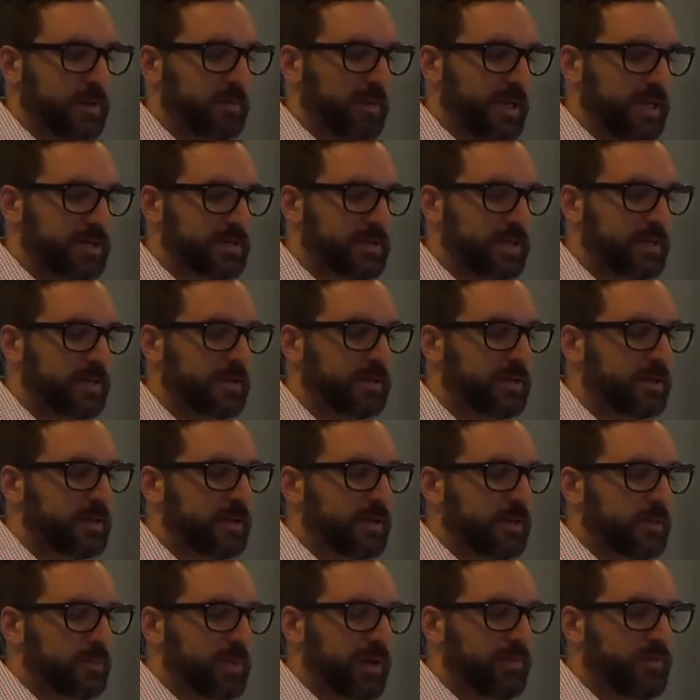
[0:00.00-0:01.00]
uh, uh, I'm lazy.
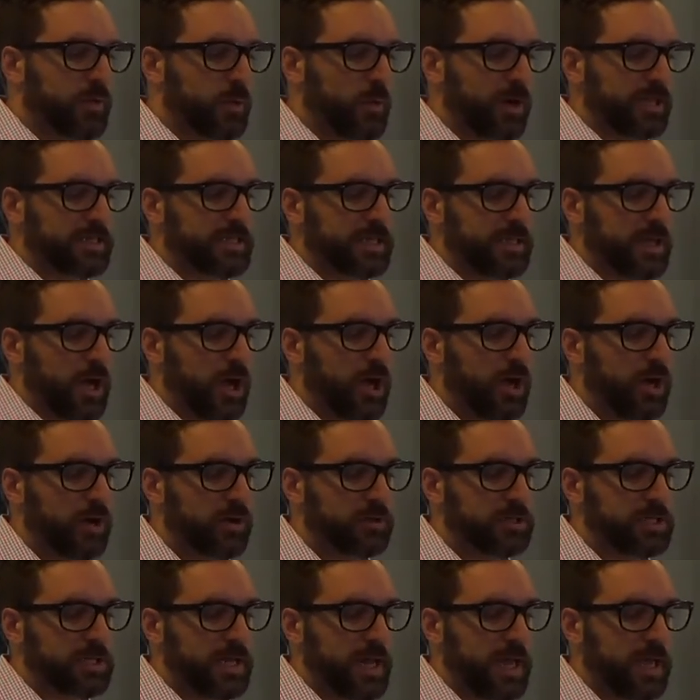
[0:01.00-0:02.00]
But if you want to see the
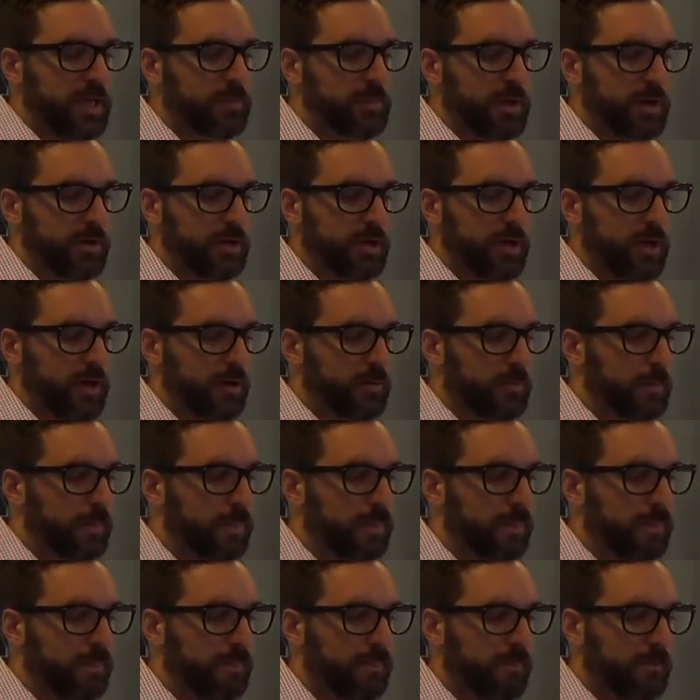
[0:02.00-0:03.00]
host name, here you go
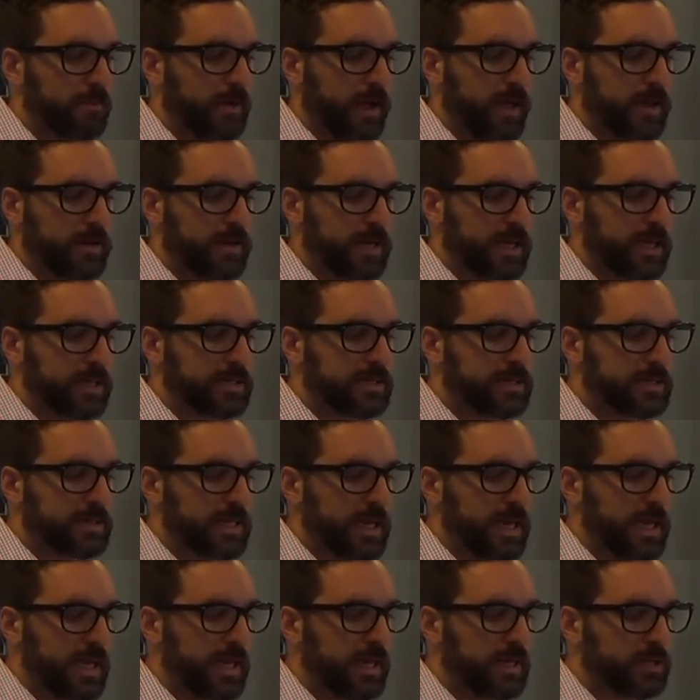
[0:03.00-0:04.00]
right? It's,
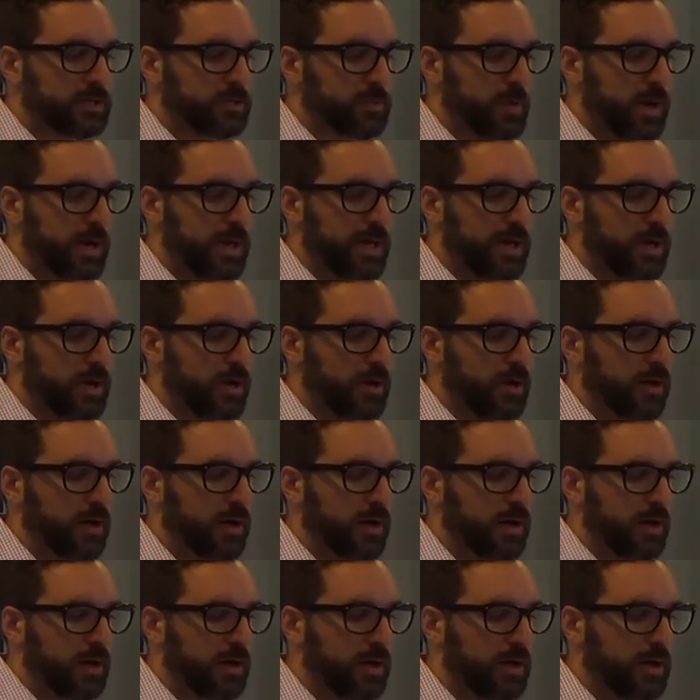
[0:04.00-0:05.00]
it is running
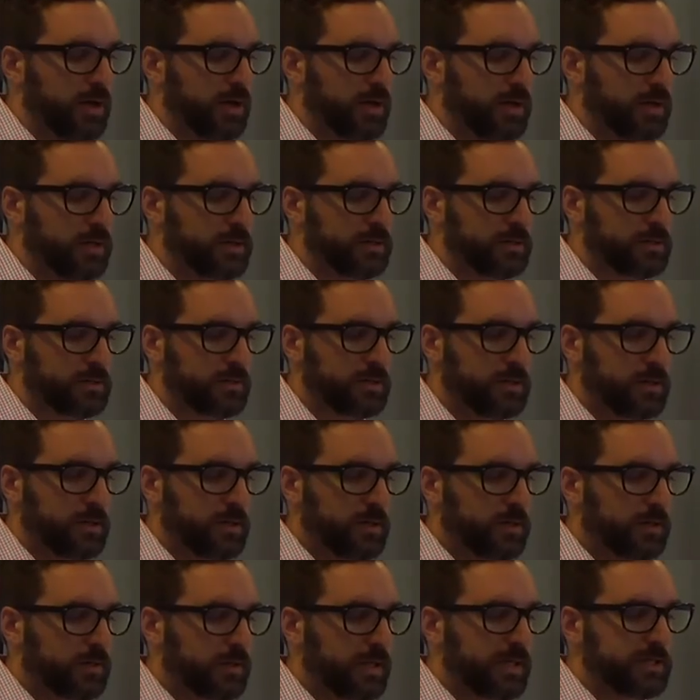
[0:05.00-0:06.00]
on
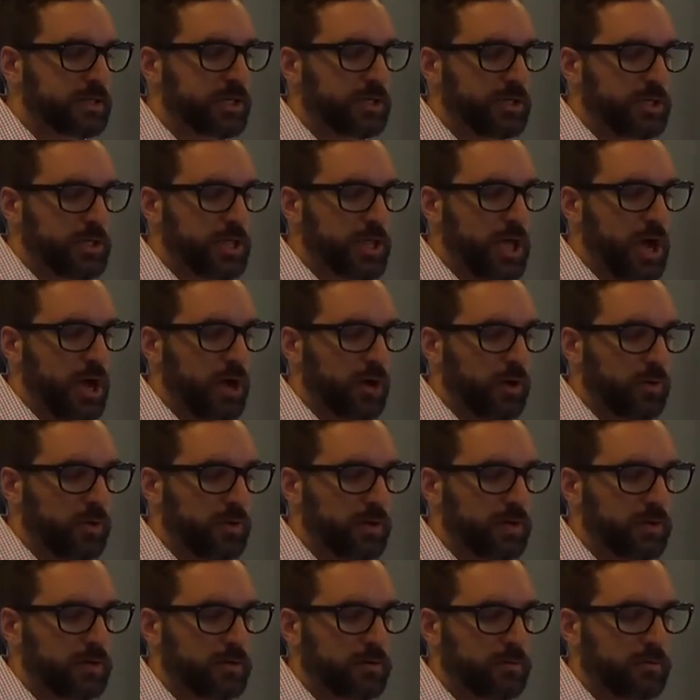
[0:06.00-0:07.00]
this
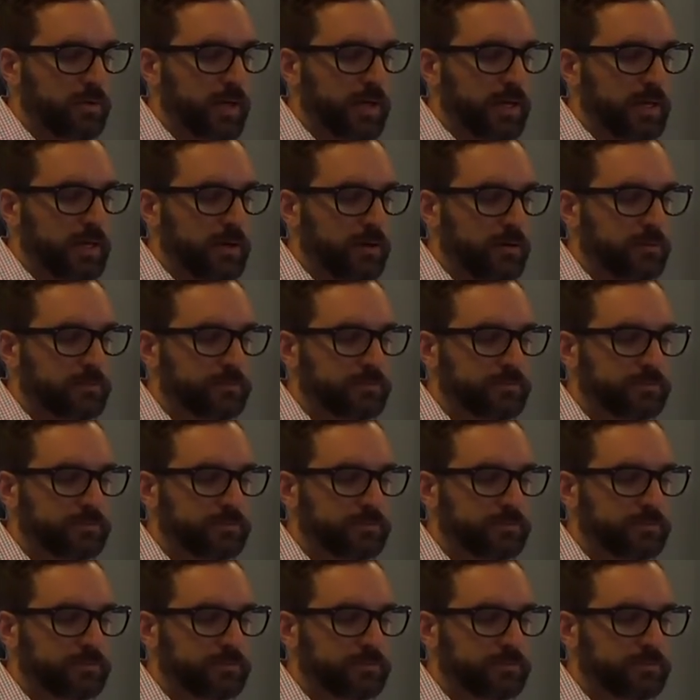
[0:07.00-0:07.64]
node right here.